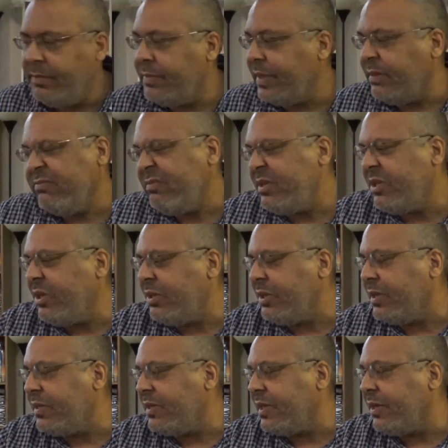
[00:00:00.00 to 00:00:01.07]
But still a
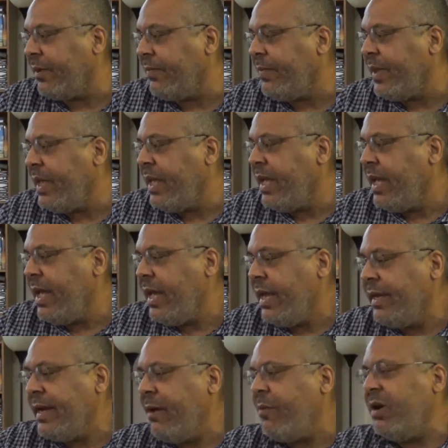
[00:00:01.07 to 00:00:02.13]
good singer.
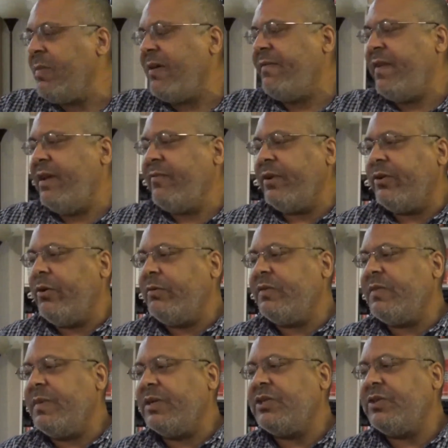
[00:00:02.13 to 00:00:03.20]
Now, one of my favorite groups
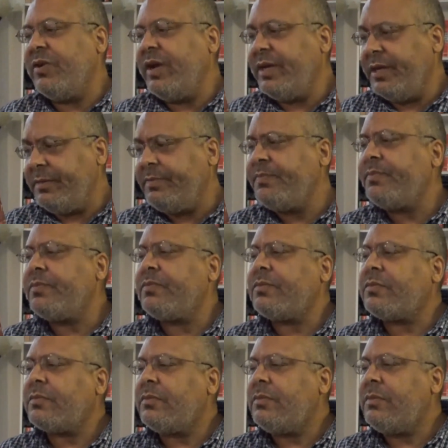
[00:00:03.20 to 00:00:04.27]
from Australia
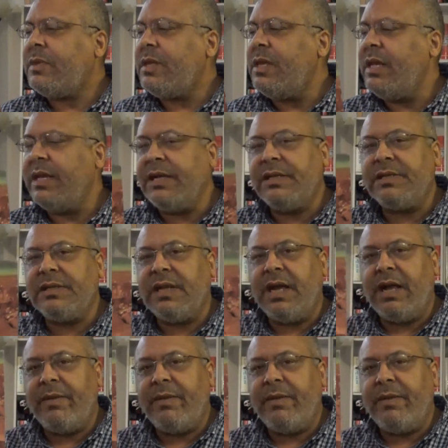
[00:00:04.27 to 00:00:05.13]
is